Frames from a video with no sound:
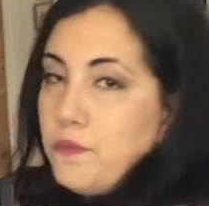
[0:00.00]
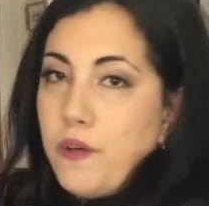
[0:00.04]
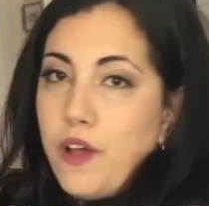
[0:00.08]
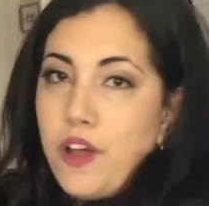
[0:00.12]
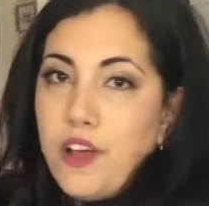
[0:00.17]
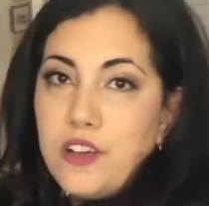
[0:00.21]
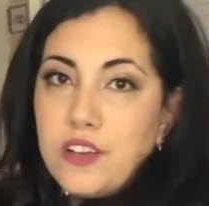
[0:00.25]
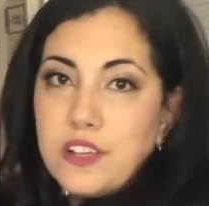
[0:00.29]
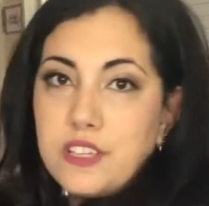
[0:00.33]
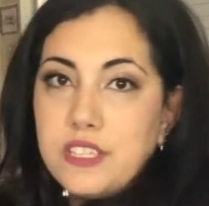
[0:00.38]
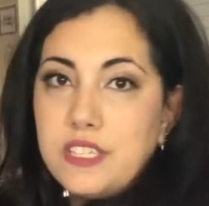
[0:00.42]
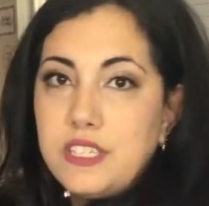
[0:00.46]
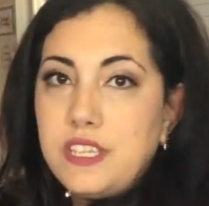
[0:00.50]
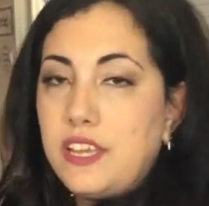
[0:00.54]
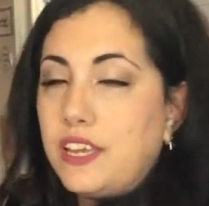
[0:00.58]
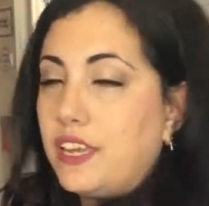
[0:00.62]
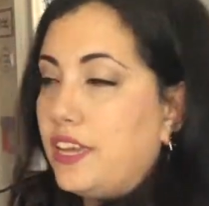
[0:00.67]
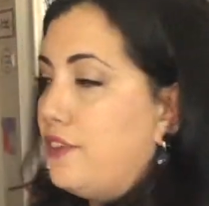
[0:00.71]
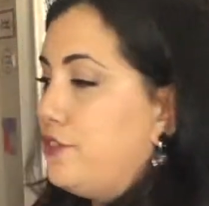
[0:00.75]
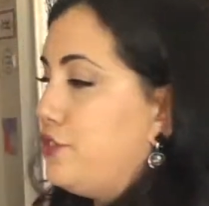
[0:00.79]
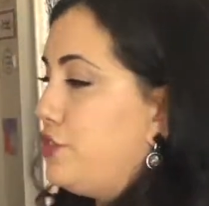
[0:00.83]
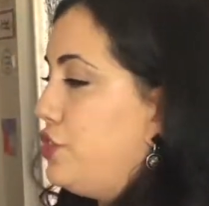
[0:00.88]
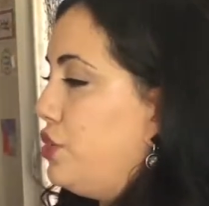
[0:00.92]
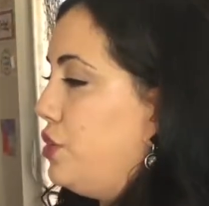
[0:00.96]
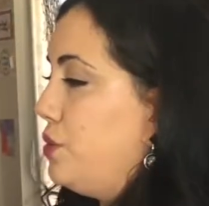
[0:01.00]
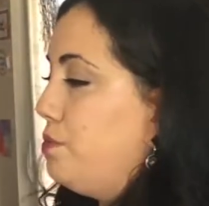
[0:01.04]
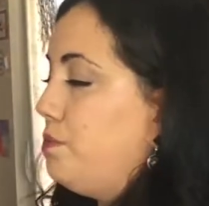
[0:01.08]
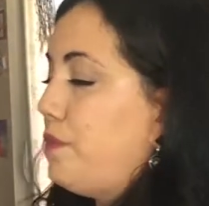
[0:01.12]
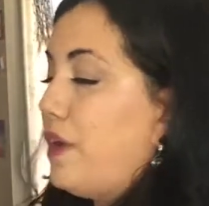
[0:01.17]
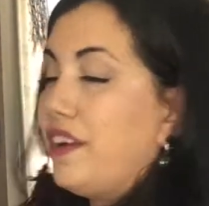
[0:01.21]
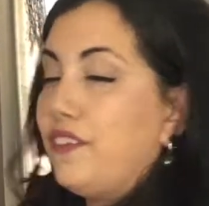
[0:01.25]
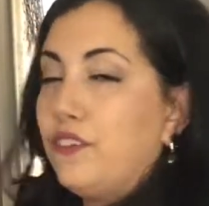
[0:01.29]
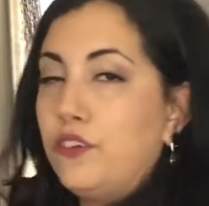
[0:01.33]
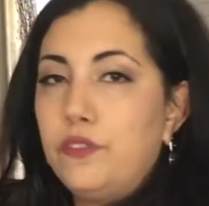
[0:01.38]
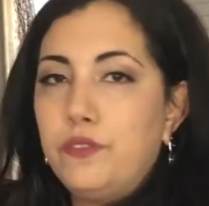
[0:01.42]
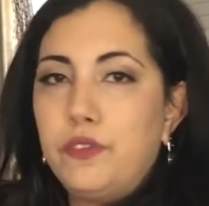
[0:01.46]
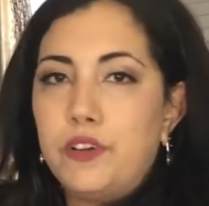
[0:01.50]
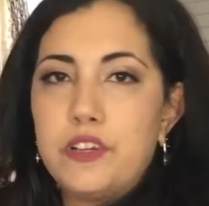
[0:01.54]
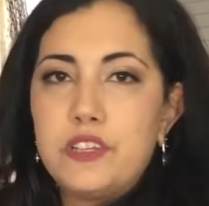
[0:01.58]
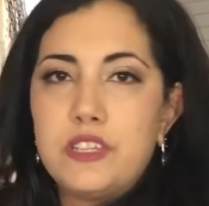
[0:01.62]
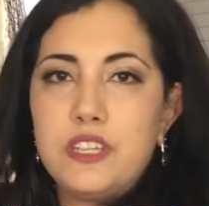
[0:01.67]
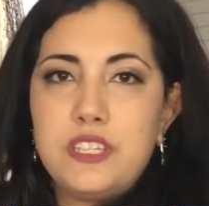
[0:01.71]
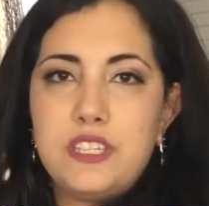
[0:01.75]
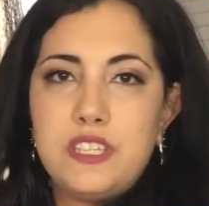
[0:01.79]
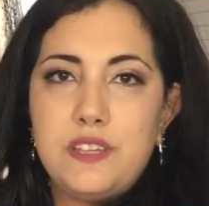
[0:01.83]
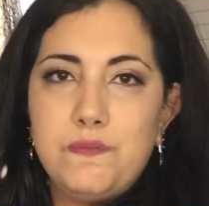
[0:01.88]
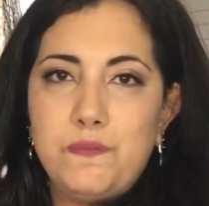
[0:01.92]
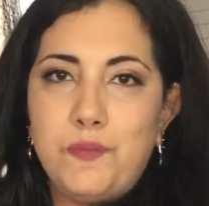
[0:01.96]
box that gives you Bible
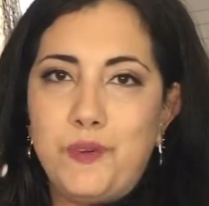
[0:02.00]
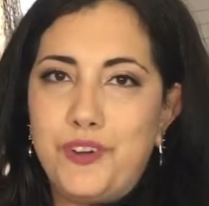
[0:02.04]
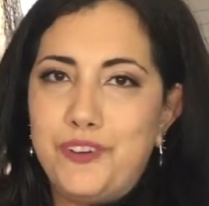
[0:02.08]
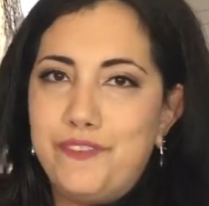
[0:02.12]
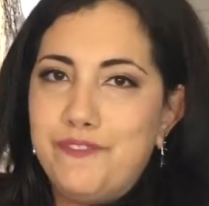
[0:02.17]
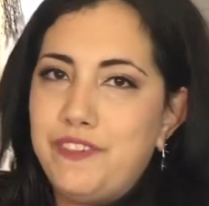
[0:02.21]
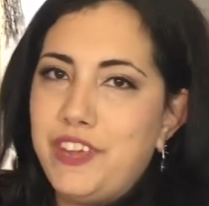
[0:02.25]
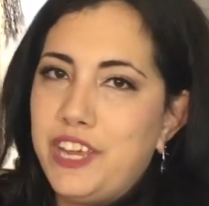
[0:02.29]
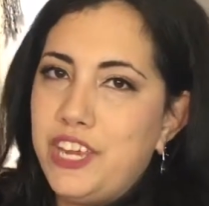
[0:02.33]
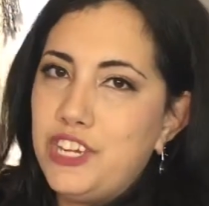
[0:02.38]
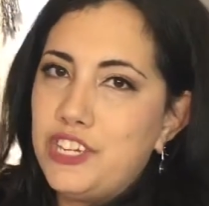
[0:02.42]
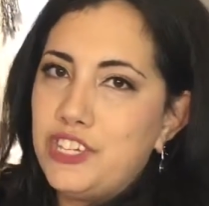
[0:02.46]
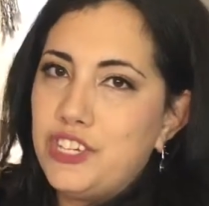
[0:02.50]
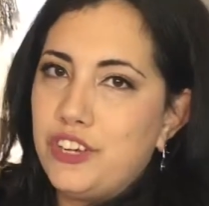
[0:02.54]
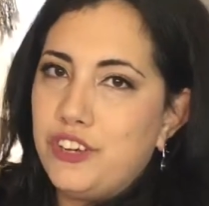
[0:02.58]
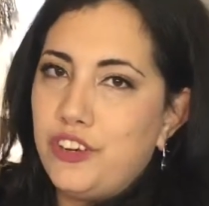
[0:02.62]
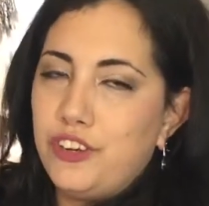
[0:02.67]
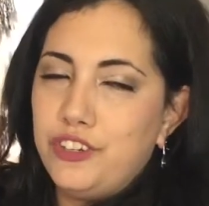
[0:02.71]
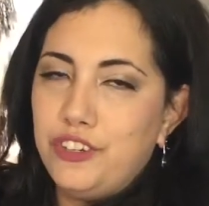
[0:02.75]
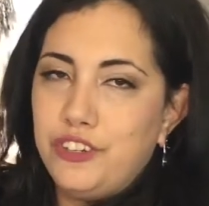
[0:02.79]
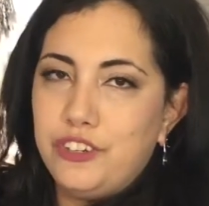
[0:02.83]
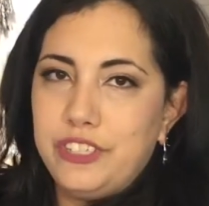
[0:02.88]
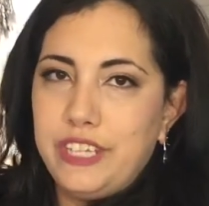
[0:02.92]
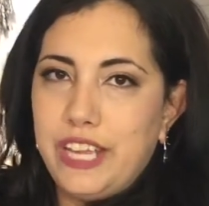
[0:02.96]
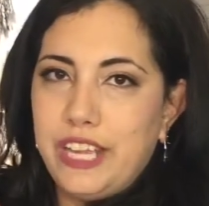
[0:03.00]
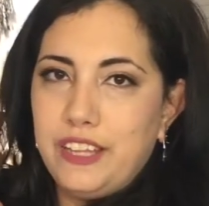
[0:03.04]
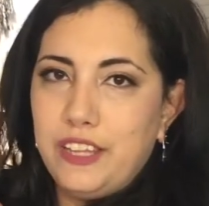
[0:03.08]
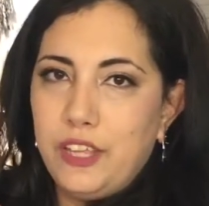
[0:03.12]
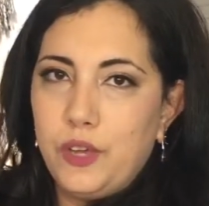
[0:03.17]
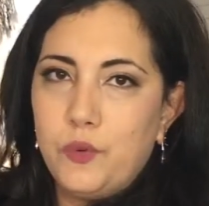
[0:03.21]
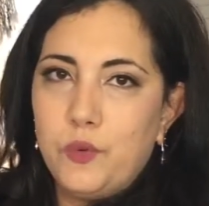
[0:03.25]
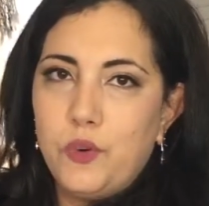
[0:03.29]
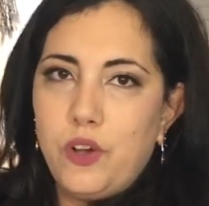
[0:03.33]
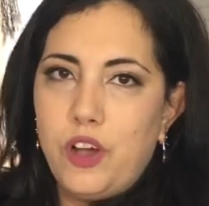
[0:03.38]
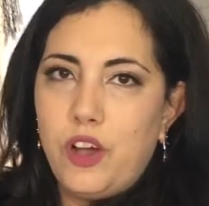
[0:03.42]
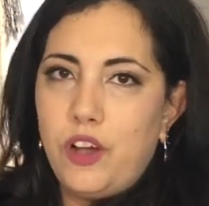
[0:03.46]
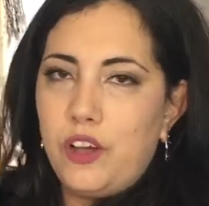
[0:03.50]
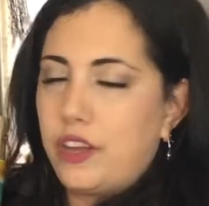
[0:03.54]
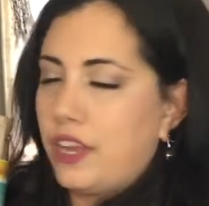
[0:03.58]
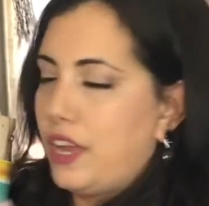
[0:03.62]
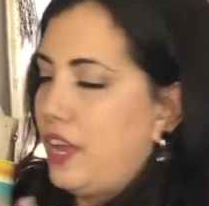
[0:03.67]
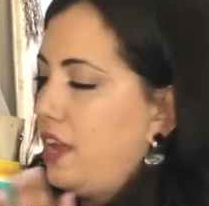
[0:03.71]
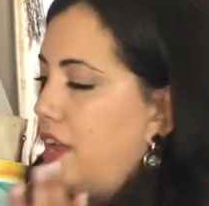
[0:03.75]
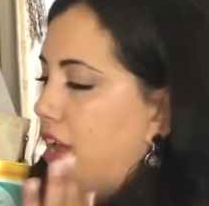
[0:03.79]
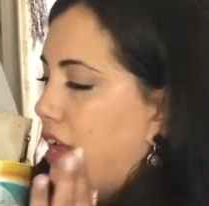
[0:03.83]
verses and motivation on your daily walk